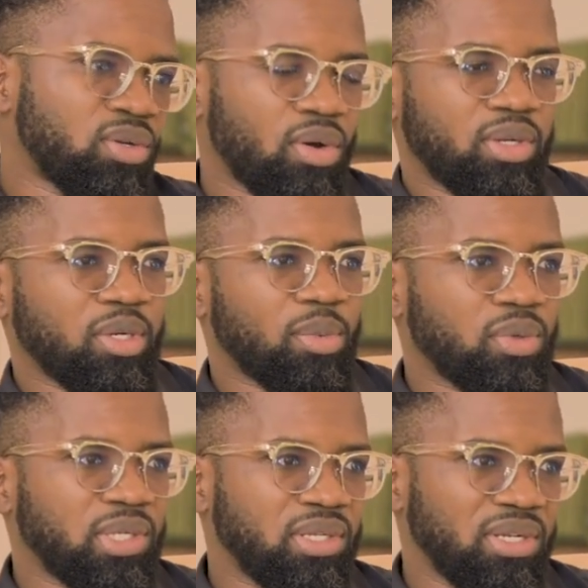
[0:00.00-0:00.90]
talking
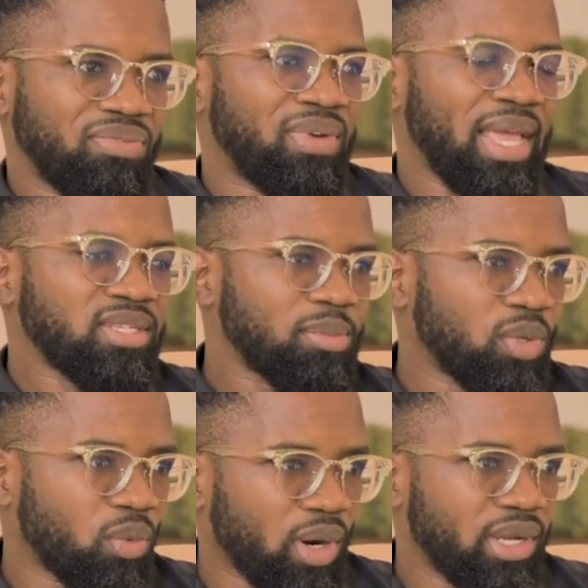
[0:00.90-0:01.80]
about the
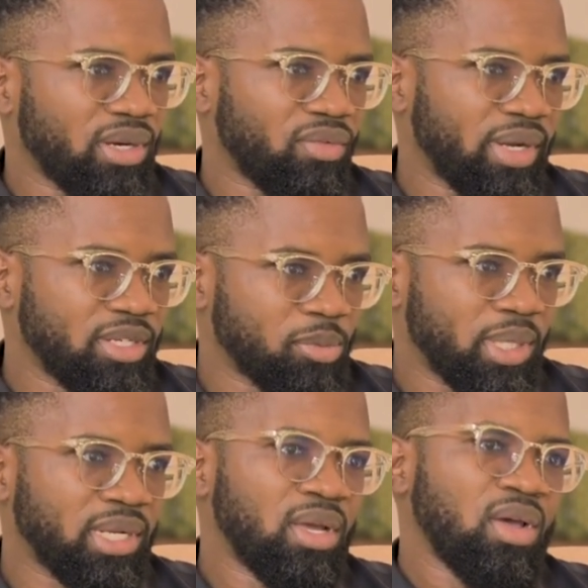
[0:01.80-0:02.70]
flexible working arrangement.